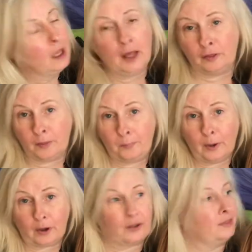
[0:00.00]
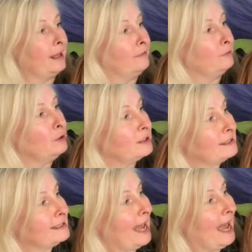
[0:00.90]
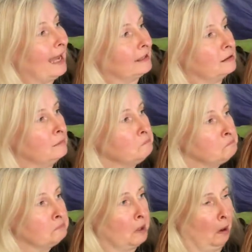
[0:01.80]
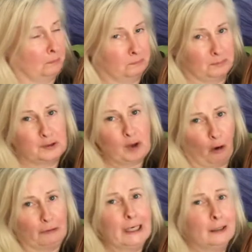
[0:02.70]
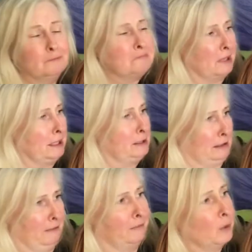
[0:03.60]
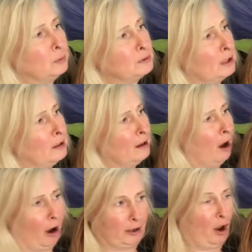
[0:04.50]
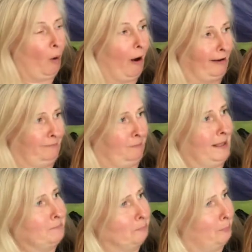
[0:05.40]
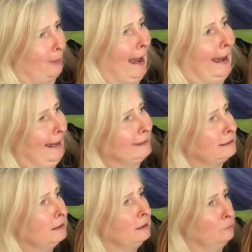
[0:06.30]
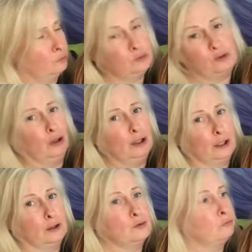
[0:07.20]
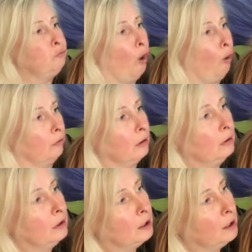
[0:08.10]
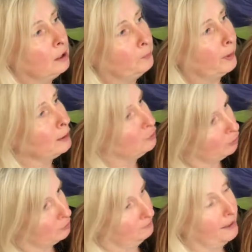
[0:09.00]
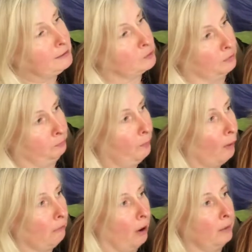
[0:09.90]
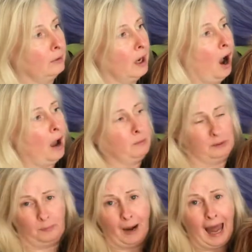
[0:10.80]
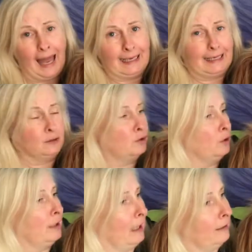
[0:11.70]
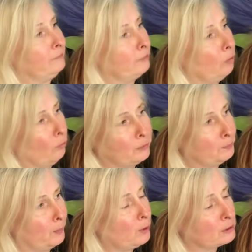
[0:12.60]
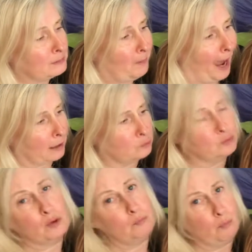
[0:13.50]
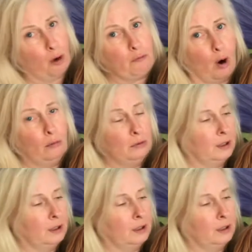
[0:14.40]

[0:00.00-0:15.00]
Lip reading: The book thief looked sad. "I'm sorry," he sniffled. "I know I've been bad. Stealing is wrong. But I just meant to borrow. I was planning to give all the books back tomorrow."